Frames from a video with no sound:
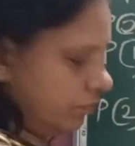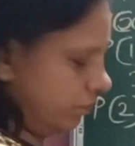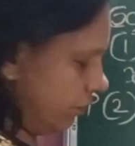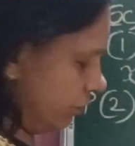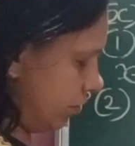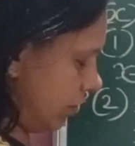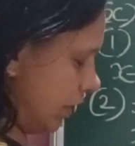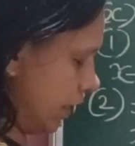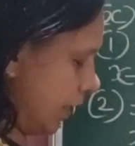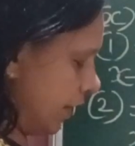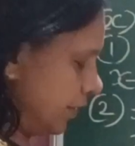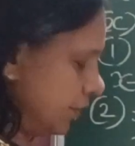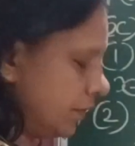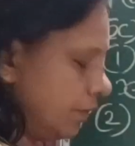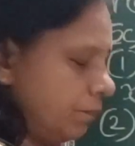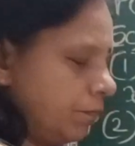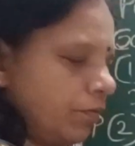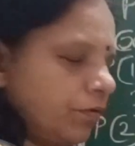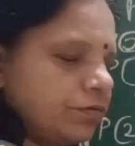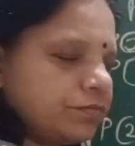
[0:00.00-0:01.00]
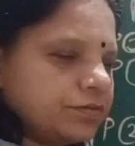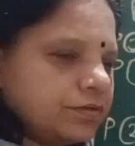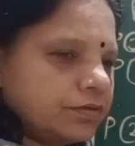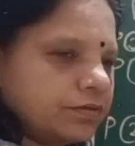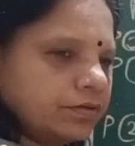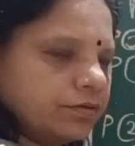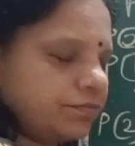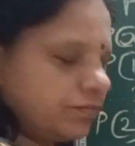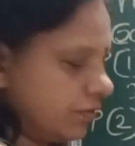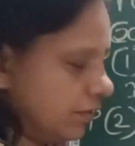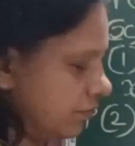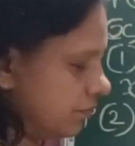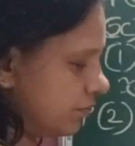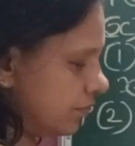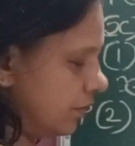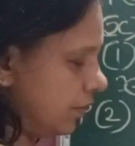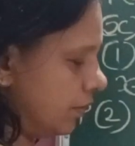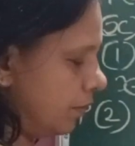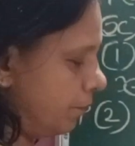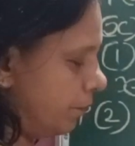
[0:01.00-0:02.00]
We will add the positive.
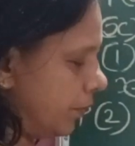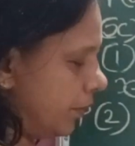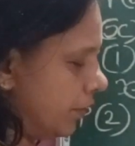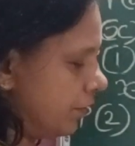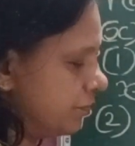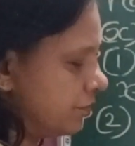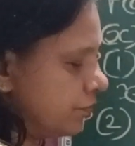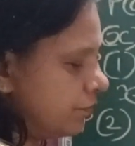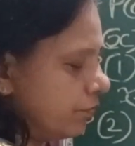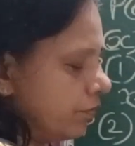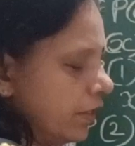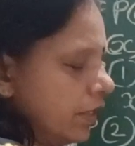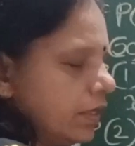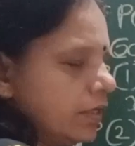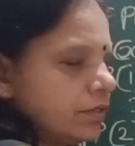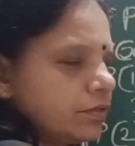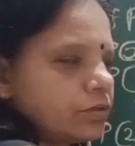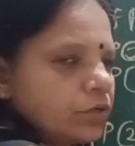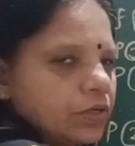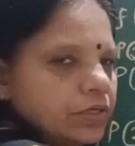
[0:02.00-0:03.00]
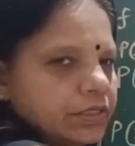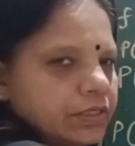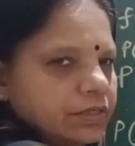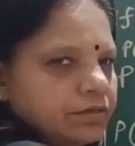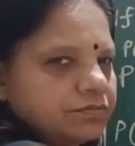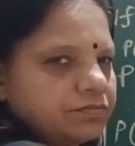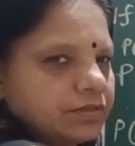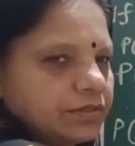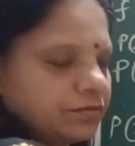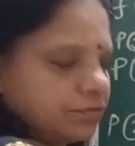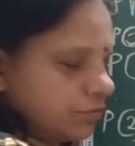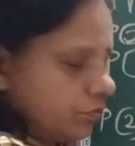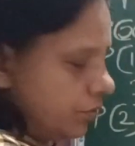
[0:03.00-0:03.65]
16 plus 12, 26.